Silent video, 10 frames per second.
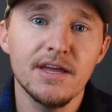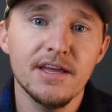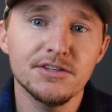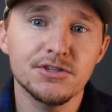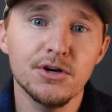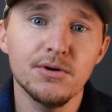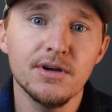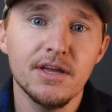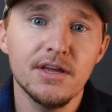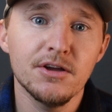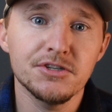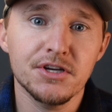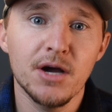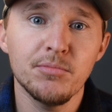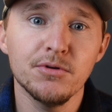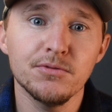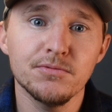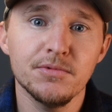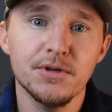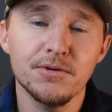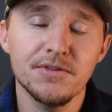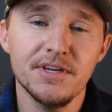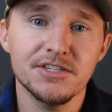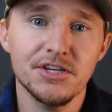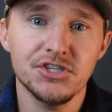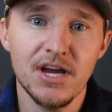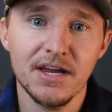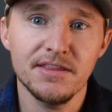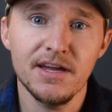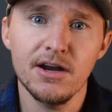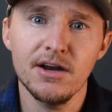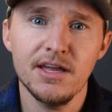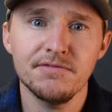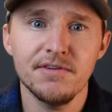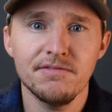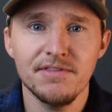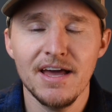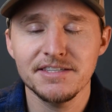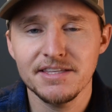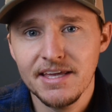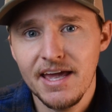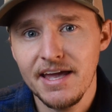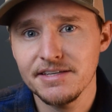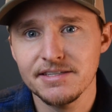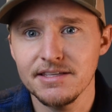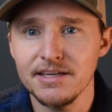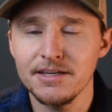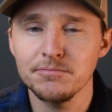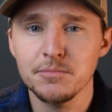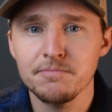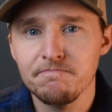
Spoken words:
And so there's a couple things to check there. If that's the case, then